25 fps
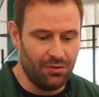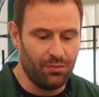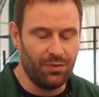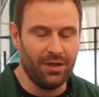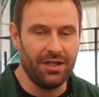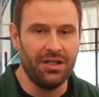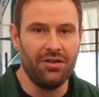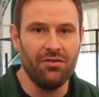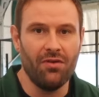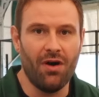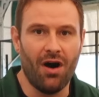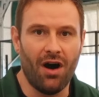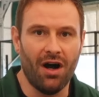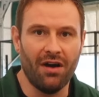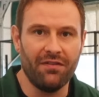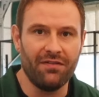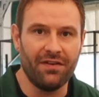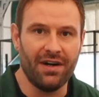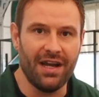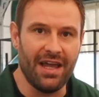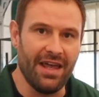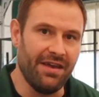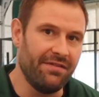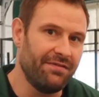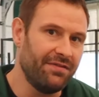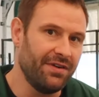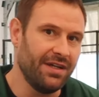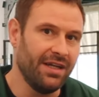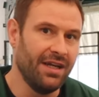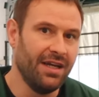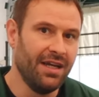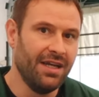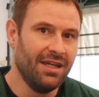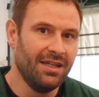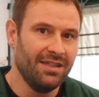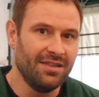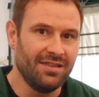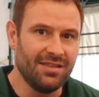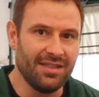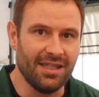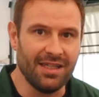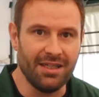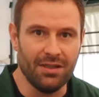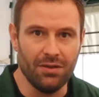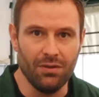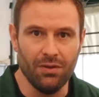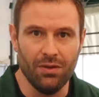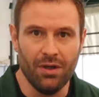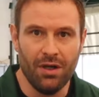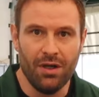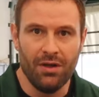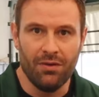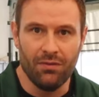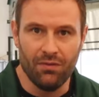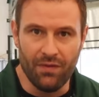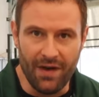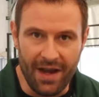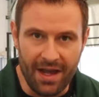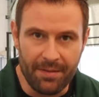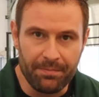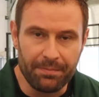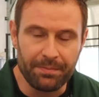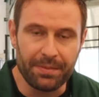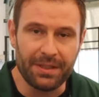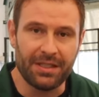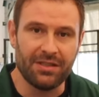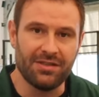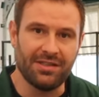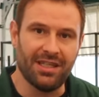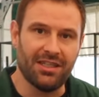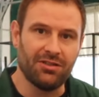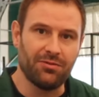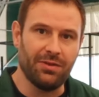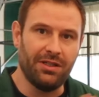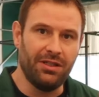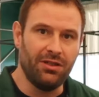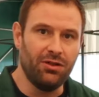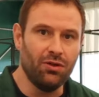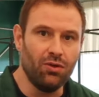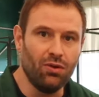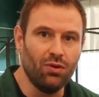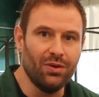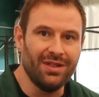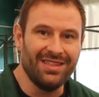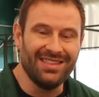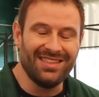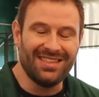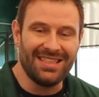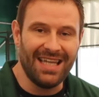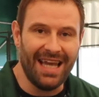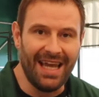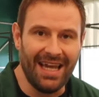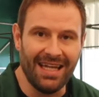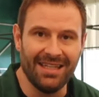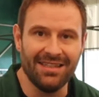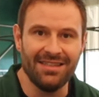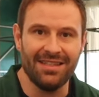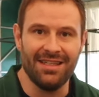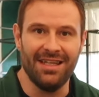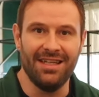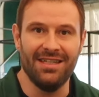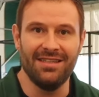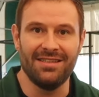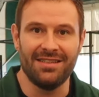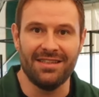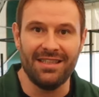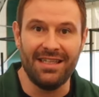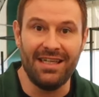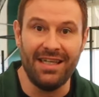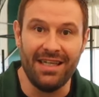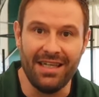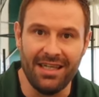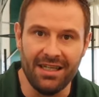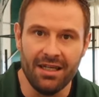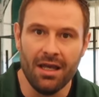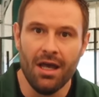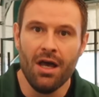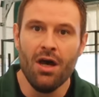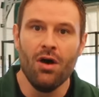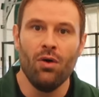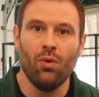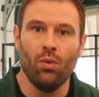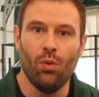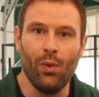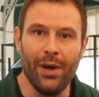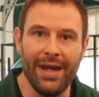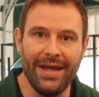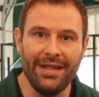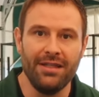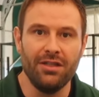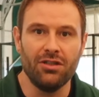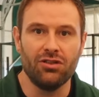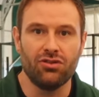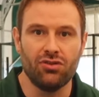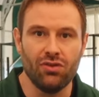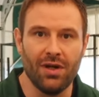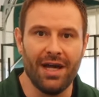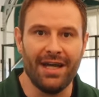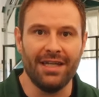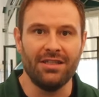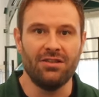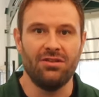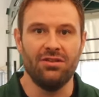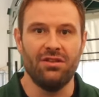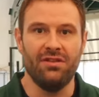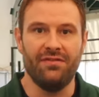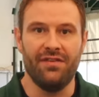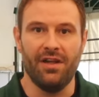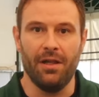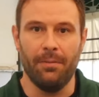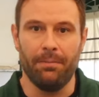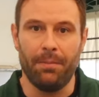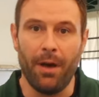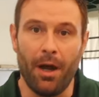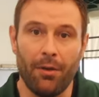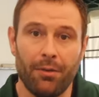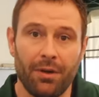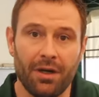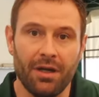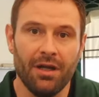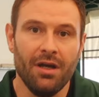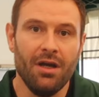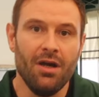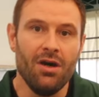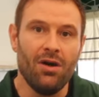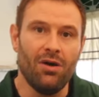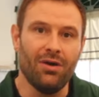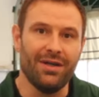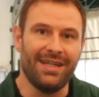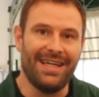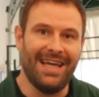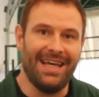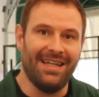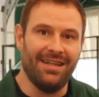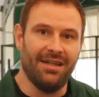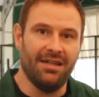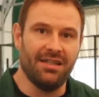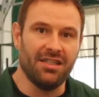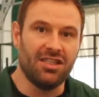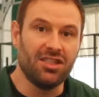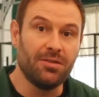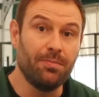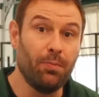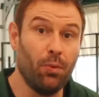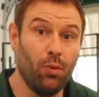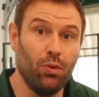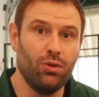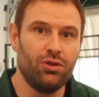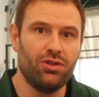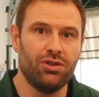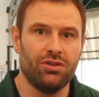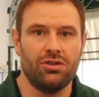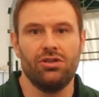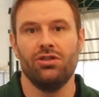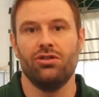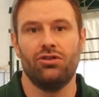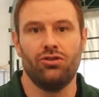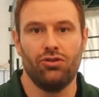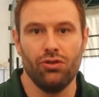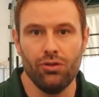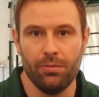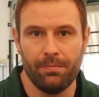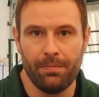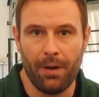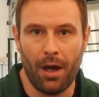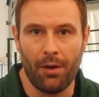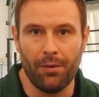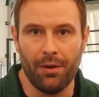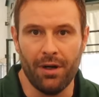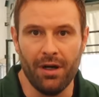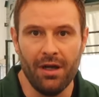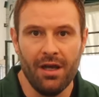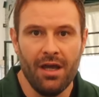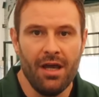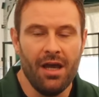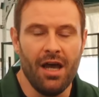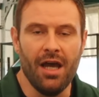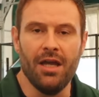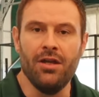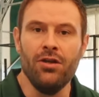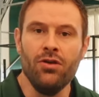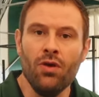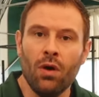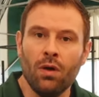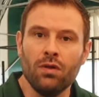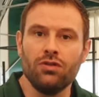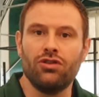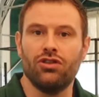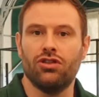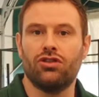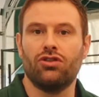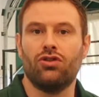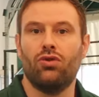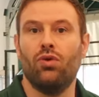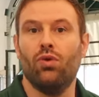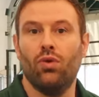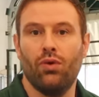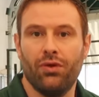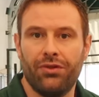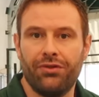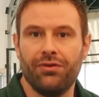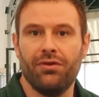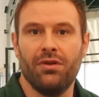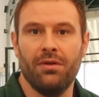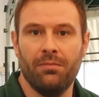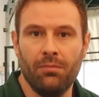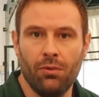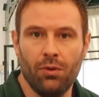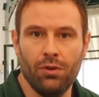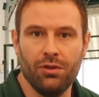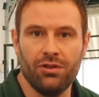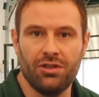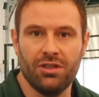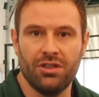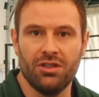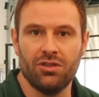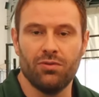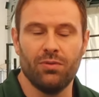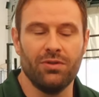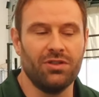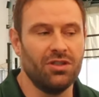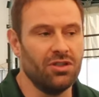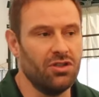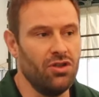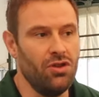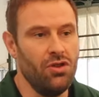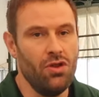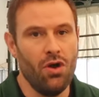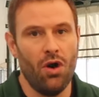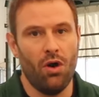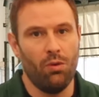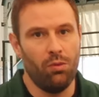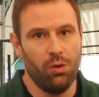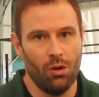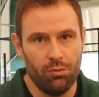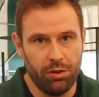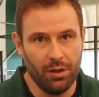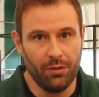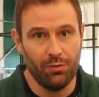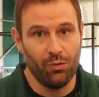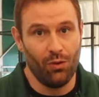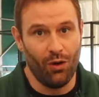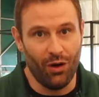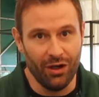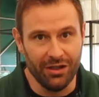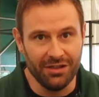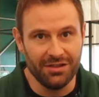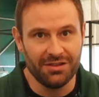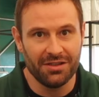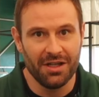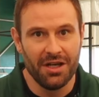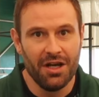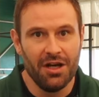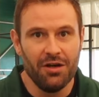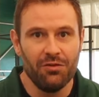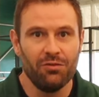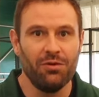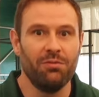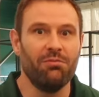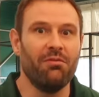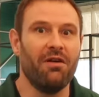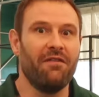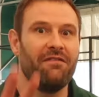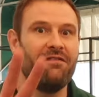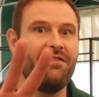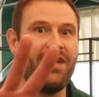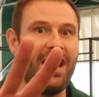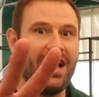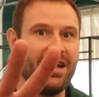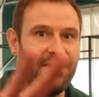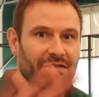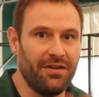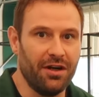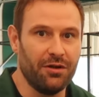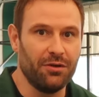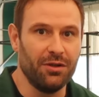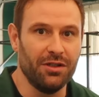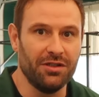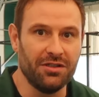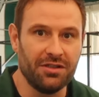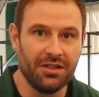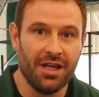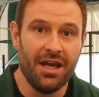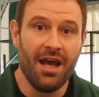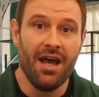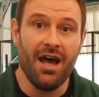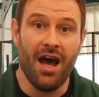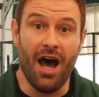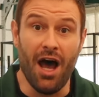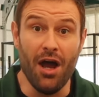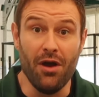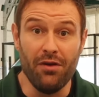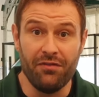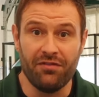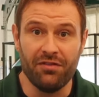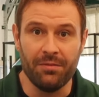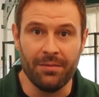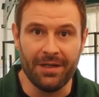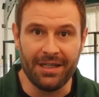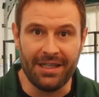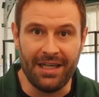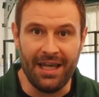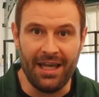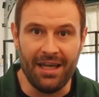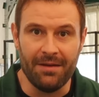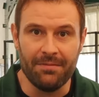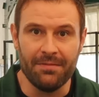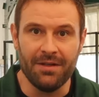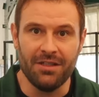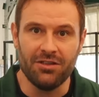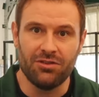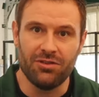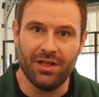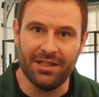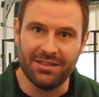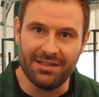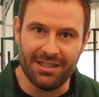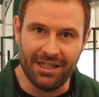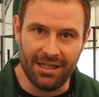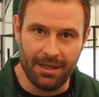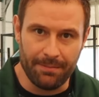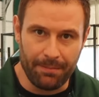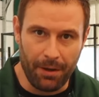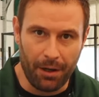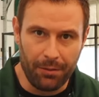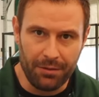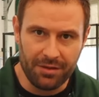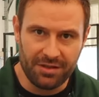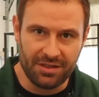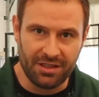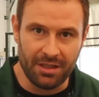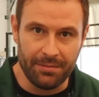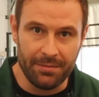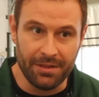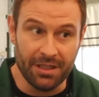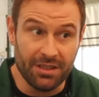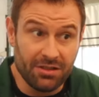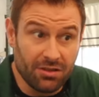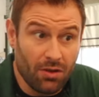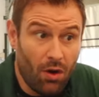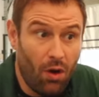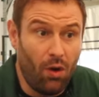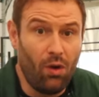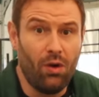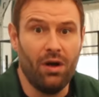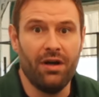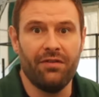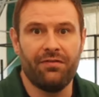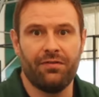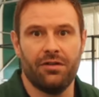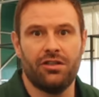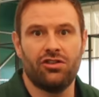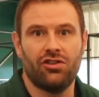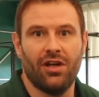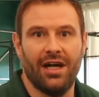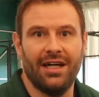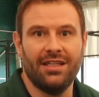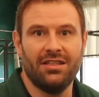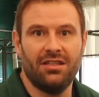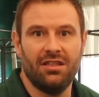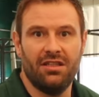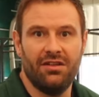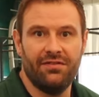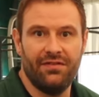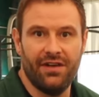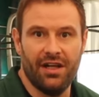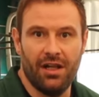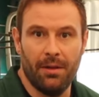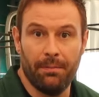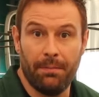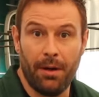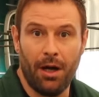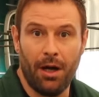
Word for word: where you are for every single rep, because as we know, intent is key when you're trying to develop power or get an exposure to true power and not just go through the motions, which is not what we want when we're five hours out from a game and trying to get a power stimulus or if we're trying to develop